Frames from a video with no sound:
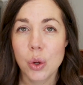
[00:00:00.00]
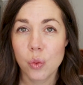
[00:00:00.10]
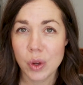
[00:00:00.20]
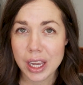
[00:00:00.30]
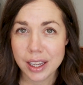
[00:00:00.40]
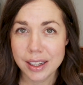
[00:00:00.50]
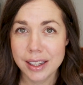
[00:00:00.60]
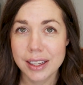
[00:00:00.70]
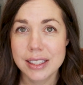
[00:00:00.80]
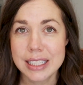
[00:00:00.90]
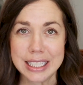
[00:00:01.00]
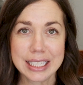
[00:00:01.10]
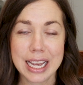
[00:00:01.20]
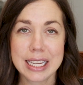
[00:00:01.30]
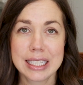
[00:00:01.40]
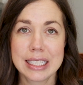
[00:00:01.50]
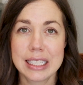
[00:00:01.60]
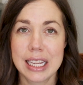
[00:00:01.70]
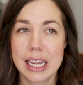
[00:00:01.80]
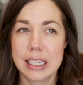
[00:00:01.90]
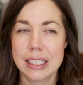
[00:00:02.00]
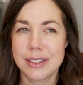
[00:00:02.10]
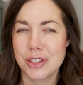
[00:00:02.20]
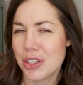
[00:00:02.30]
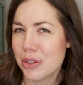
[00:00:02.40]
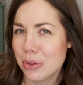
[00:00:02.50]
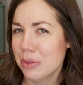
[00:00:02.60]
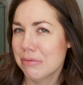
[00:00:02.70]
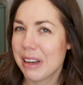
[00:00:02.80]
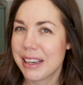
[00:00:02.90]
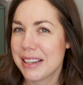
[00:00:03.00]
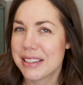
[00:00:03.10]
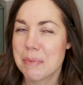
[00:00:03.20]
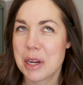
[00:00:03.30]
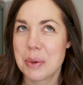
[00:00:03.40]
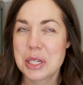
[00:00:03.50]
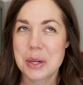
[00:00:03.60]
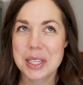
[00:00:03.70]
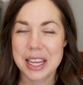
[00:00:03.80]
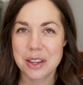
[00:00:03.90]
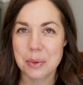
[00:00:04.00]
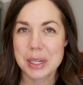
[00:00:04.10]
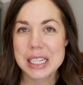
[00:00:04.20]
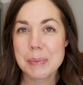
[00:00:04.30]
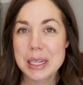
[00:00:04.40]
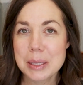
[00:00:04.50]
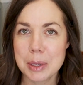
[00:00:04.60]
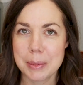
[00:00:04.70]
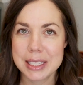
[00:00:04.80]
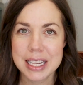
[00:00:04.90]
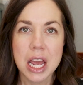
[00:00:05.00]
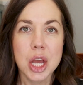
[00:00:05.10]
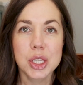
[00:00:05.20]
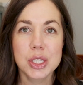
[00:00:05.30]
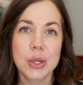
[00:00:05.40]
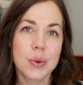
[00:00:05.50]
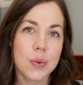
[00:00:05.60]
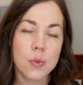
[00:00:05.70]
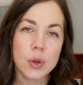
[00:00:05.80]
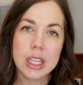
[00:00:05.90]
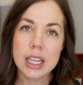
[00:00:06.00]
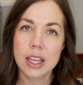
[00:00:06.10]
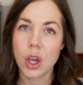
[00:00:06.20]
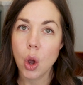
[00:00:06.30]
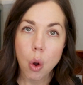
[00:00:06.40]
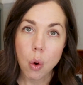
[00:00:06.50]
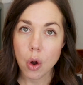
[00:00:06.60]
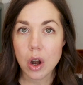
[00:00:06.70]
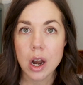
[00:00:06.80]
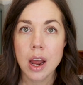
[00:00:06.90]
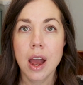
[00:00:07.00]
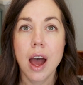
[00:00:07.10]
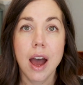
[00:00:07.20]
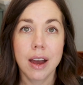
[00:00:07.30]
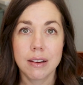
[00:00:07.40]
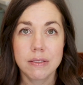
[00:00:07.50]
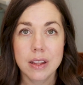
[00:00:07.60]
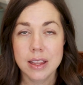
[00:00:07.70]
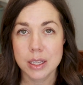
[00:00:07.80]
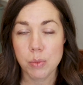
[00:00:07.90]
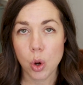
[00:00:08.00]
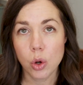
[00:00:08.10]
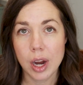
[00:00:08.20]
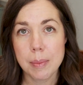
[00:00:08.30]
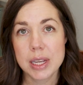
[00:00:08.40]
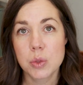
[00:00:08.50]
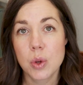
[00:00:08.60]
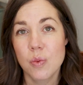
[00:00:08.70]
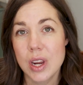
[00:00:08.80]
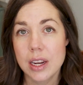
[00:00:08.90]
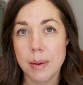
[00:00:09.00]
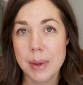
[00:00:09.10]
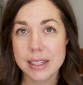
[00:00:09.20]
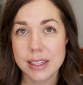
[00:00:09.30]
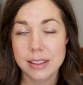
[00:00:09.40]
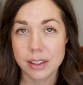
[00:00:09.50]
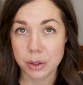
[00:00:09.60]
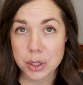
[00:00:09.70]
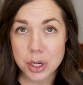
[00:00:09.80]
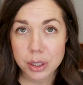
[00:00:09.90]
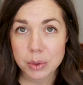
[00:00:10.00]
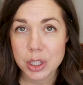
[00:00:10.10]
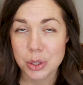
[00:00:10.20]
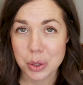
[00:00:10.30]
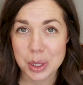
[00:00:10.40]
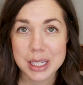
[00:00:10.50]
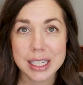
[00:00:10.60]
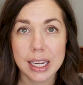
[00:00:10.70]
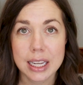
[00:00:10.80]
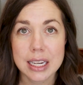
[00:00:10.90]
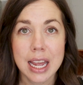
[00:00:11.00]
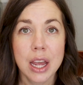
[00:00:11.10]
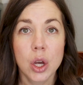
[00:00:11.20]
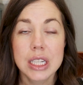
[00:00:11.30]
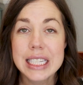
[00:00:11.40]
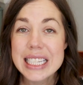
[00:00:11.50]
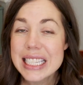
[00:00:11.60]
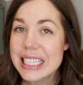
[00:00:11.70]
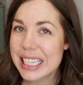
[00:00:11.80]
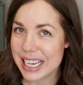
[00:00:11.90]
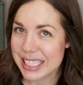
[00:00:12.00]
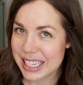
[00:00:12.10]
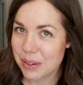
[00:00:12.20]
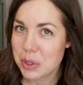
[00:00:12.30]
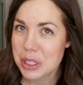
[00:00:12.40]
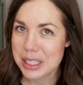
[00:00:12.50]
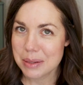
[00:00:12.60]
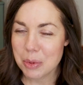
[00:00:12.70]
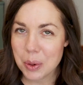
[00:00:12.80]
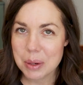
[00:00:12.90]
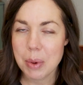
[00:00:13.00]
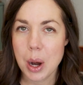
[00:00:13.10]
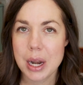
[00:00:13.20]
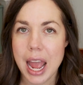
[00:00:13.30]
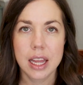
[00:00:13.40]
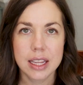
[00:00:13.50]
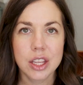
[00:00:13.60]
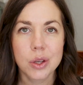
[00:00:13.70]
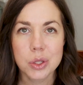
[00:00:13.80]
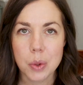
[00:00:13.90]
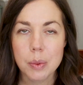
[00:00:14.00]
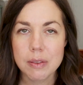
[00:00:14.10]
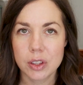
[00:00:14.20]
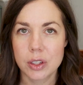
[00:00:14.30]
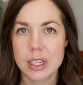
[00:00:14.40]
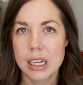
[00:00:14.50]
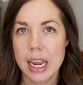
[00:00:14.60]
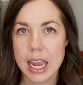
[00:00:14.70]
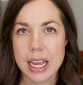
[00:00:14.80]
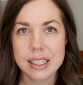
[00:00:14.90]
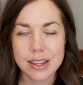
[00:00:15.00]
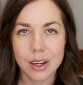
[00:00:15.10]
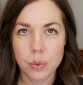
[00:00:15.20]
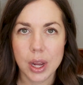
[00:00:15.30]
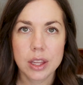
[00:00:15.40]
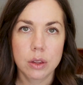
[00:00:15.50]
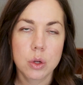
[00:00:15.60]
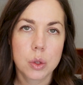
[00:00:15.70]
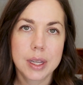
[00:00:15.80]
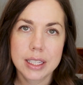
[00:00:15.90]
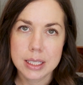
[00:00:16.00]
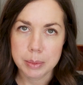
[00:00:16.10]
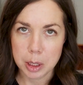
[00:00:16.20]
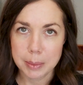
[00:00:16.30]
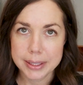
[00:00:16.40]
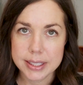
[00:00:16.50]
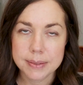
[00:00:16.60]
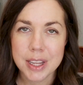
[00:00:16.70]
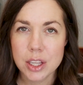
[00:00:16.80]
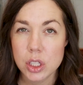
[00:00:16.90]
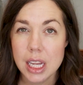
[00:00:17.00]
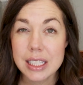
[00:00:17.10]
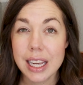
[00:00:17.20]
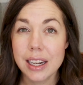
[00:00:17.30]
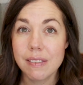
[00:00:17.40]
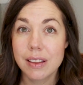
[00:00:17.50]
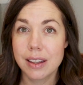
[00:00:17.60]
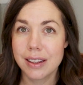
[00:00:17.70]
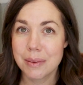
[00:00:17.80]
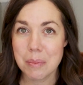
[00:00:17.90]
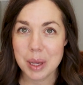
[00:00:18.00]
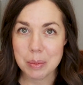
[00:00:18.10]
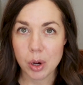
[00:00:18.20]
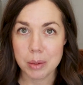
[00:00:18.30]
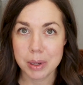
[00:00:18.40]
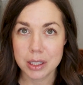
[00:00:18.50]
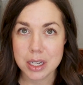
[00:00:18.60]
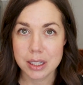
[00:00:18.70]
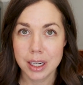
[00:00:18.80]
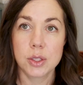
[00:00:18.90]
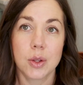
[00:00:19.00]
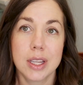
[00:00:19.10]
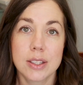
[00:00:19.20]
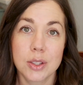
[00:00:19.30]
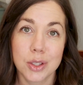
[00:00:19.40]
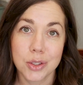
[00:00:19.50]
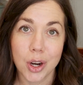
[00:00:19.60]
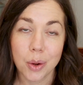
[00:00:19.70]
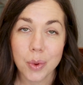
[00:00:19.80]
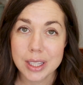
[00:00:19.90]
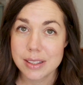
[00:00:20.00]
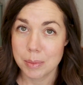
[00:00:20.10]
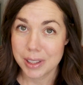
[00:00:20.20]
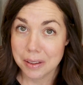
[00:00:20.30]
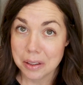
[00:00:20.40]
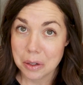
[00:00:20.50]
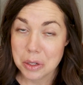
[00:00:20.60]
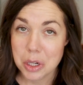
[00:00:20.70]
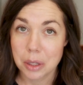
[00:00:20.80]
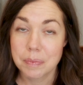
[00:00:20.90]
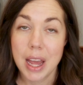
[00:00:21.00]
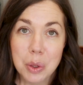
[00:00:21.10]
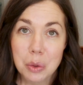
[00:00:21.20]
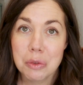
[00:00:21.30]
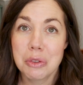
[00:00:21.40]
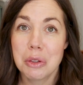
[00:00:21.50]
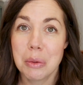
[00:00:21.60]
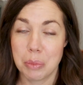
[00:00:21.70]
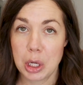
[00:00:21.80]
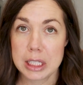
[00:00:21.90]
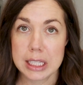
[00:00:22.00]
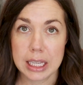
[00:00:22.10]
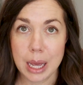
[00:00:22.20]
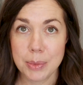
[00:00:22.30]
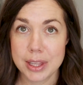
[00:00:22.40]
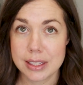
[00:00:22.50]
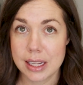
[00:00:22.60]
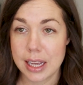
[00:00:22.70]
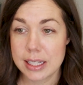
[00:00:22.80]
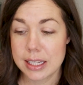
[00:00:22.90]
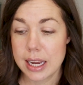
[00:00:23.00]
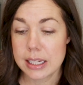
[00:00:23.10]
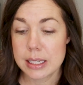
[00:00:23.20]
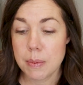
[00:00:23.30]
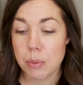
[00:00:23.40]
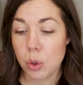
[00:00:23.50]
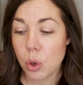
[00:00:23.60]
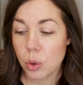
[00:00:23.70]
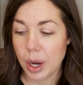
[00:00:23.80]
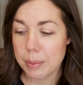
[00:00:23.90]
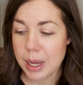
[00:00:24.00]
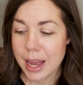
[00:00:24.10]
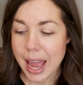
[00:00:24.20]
read, discuss, and do, I guess. I'm not quite sure what that third one is, but experiment. So really the core of this program is we read amazing literature, which I'll show you in a second, discuss it, which is an important part, and then use what we've learned in a hands-on way through experiments. So that's kind of the big broad picture. So let's start with some of the literature. Beautiful books that come with the Sonlight Science program.